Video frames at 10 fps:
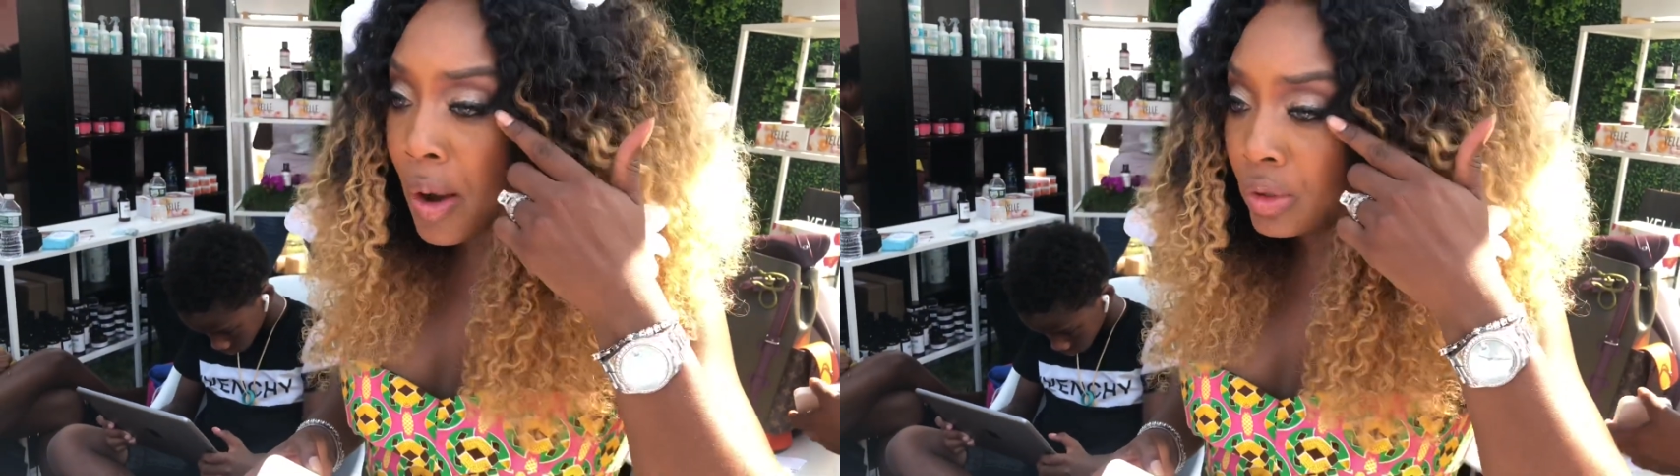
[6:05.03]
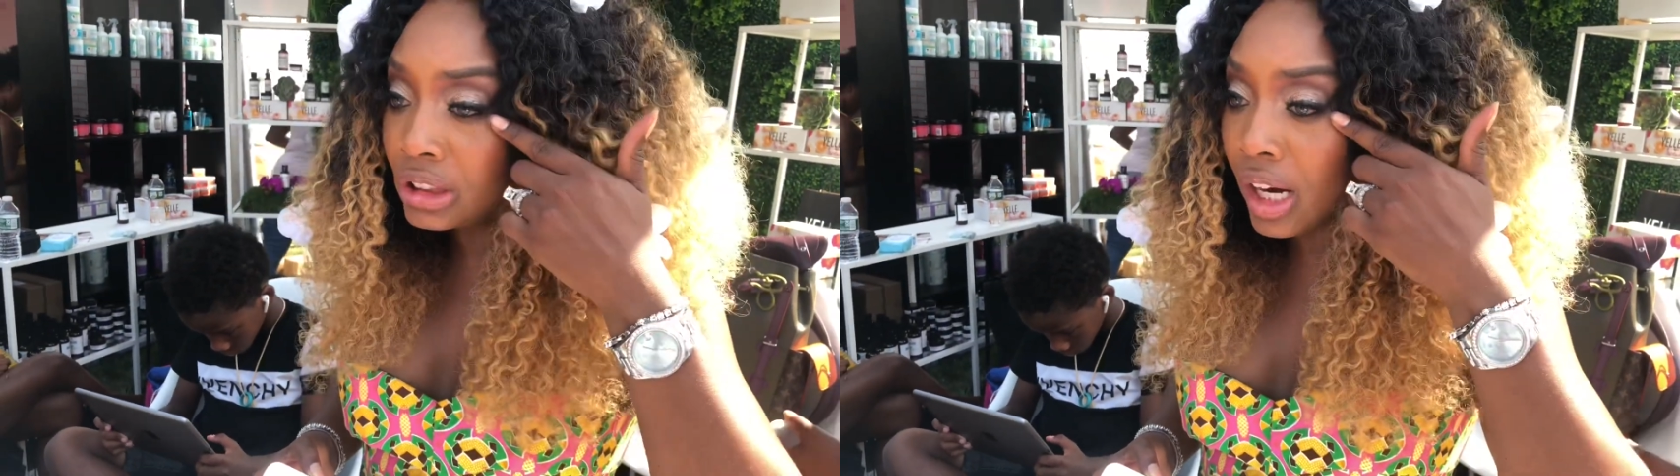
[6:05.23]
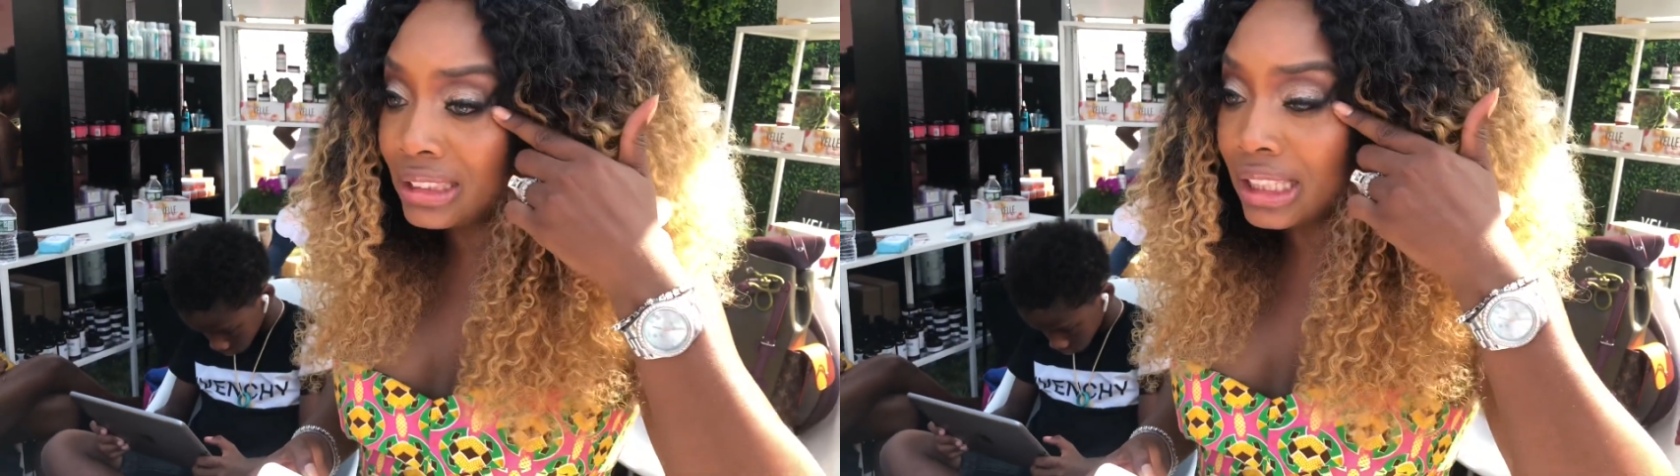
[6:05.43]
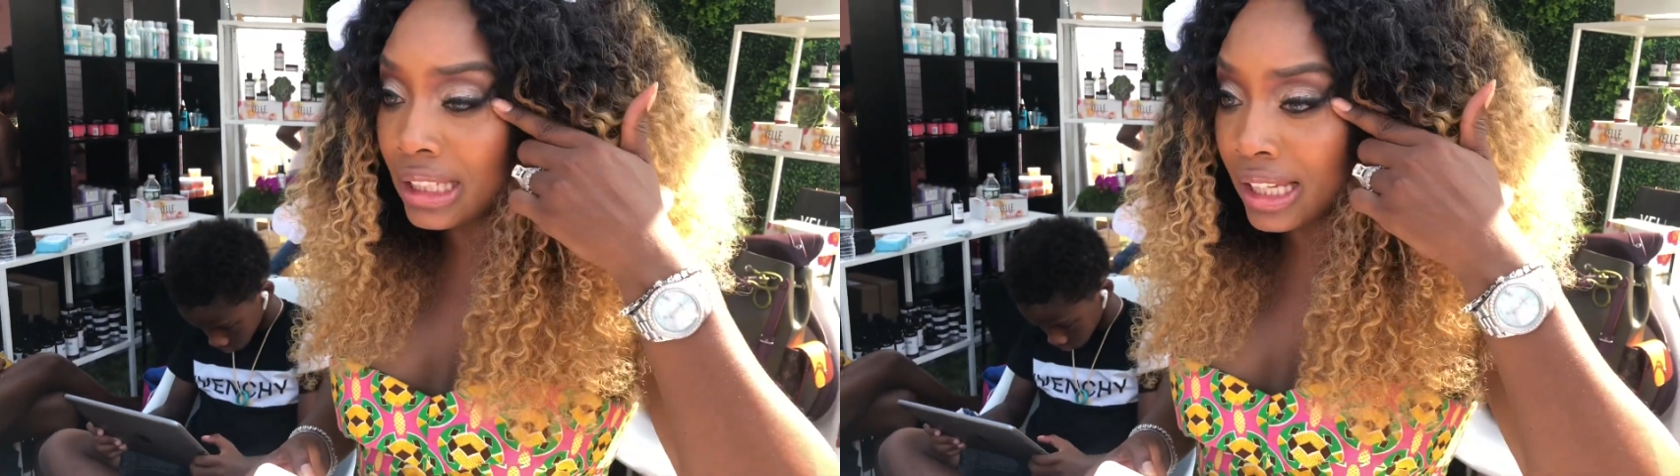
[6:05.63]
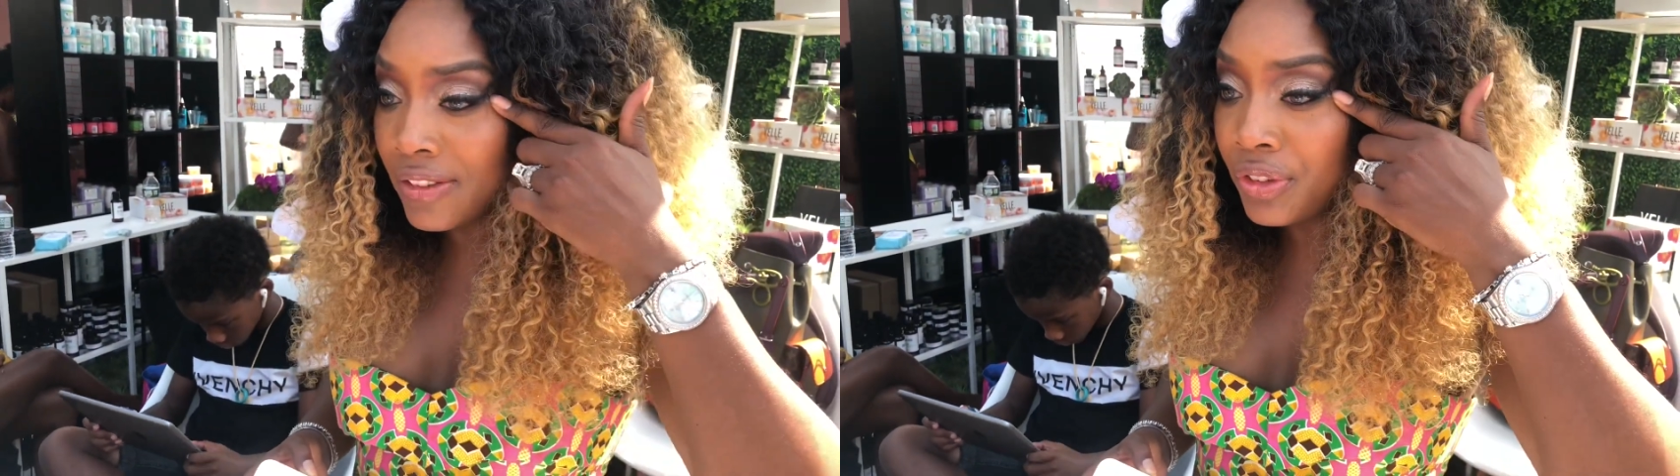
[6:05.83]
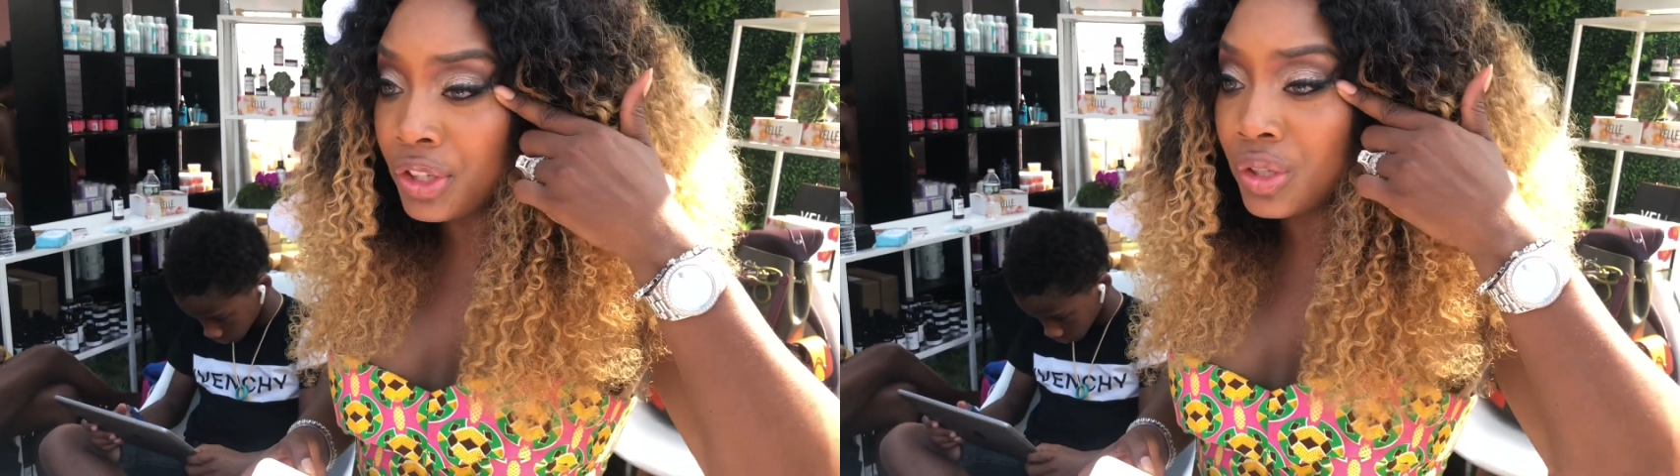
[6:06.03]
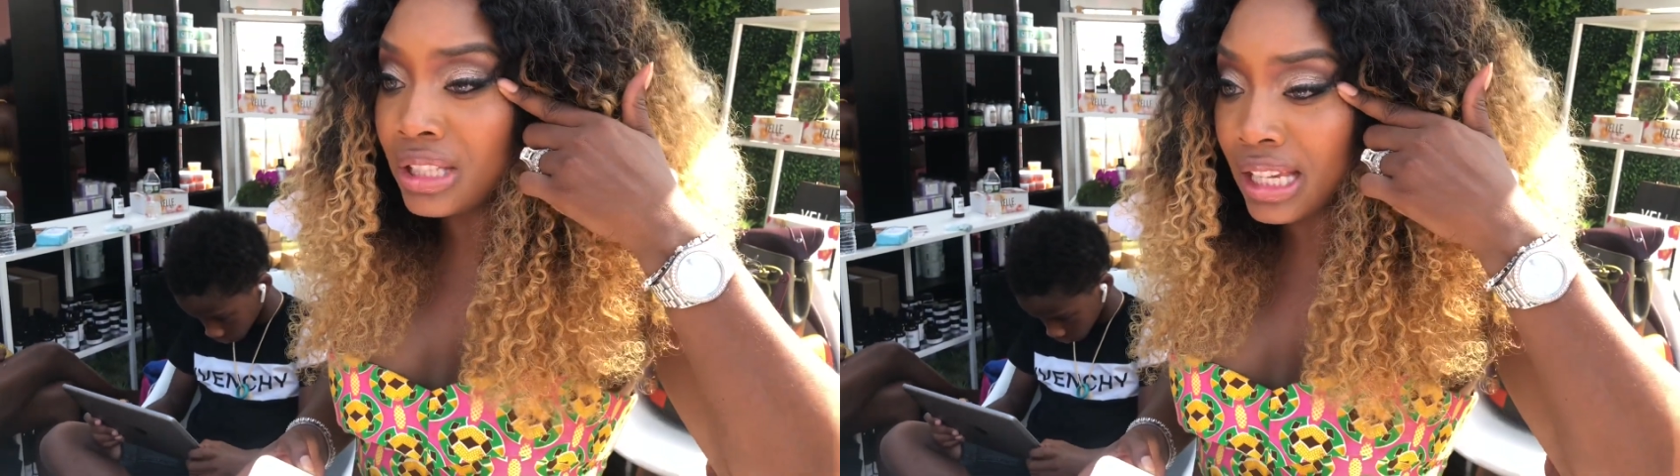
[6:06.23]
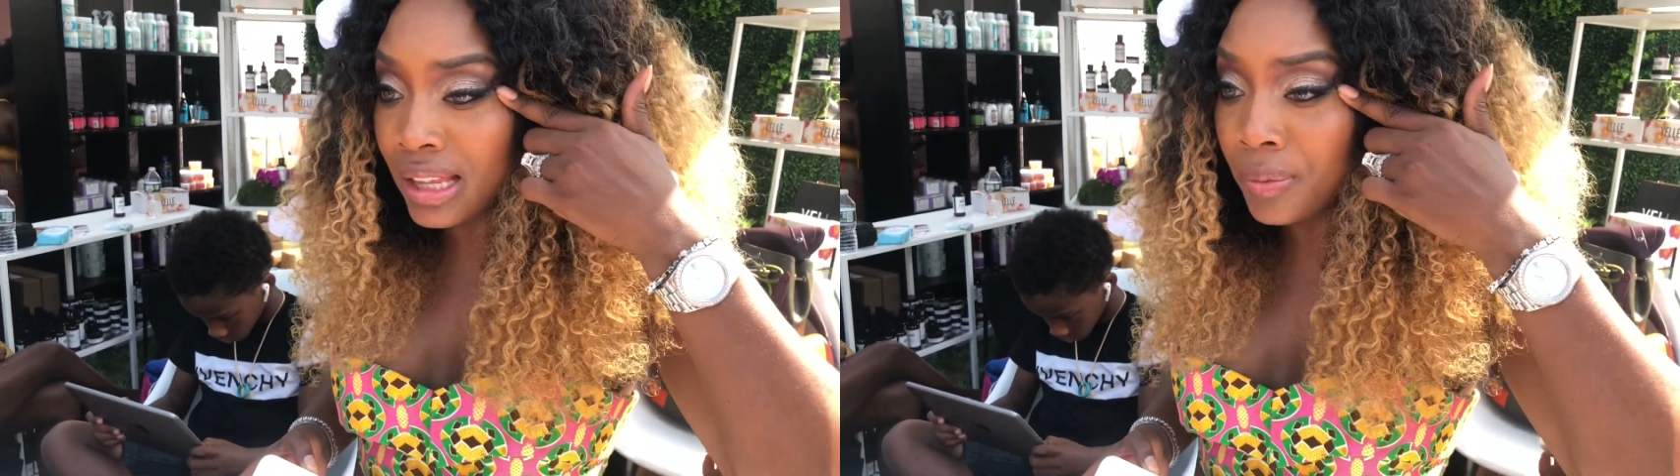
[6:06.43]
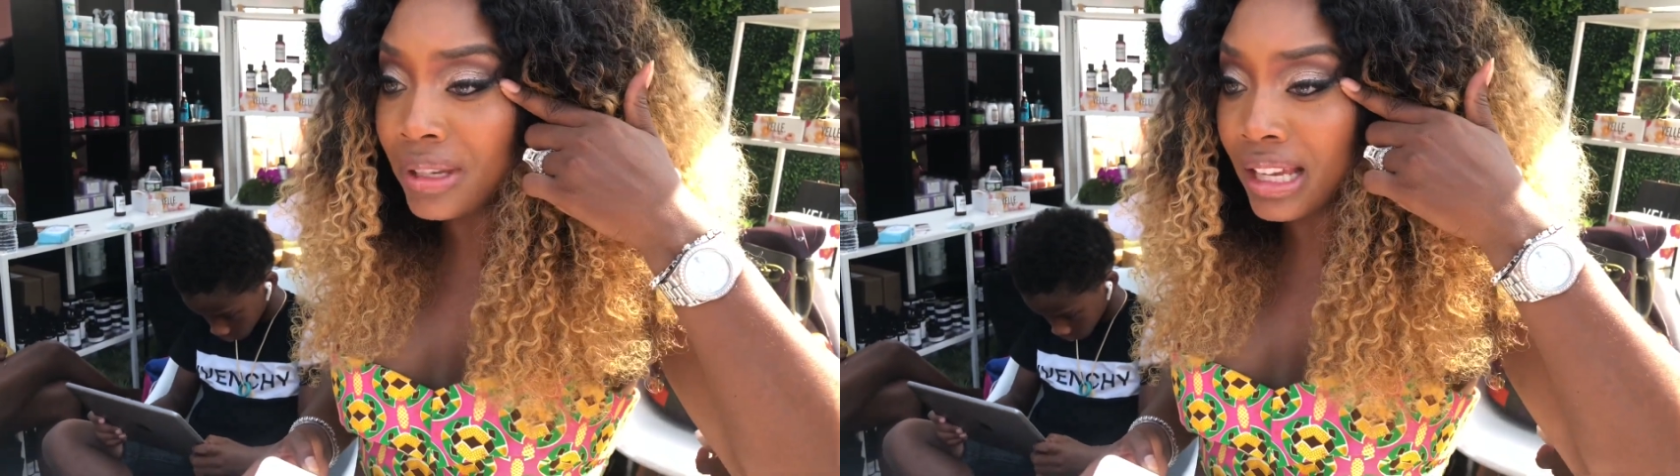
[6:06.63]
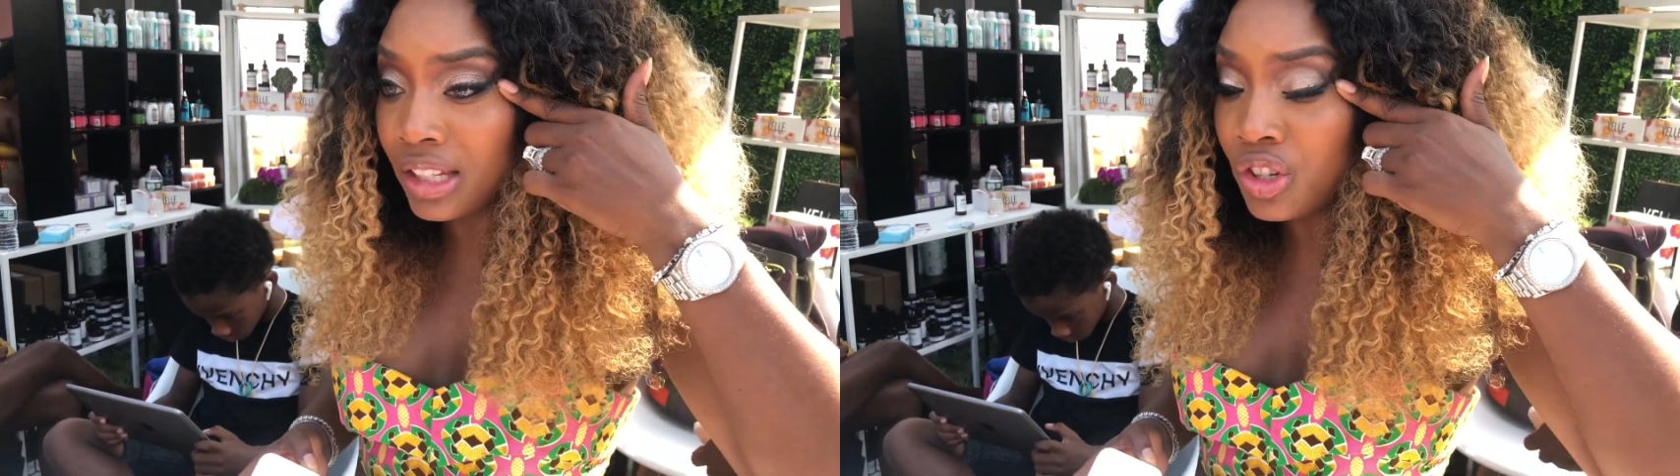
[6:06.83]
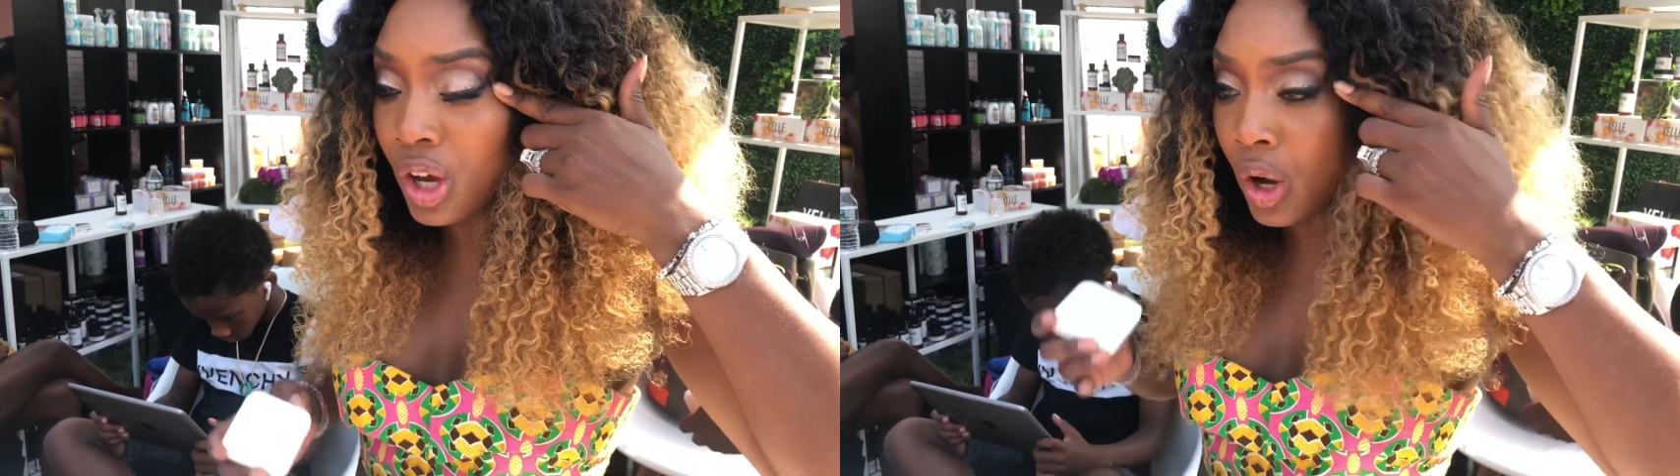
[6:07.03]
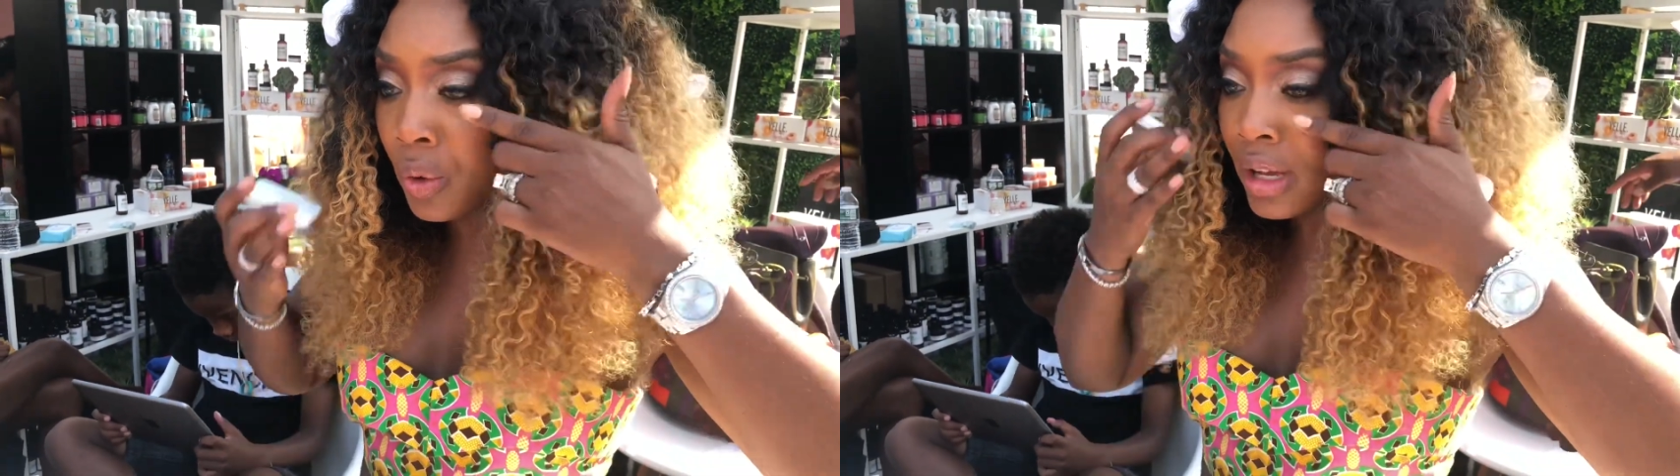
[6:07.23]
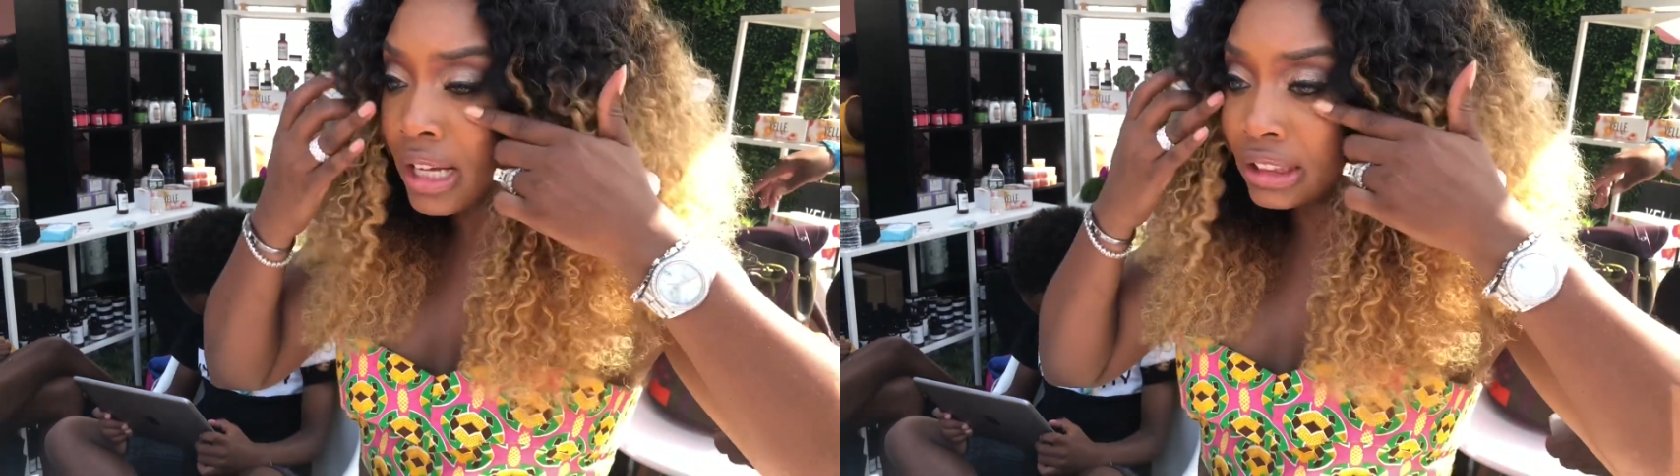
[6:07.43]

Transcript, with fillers: it will start to lift, and you'll see them get, you know,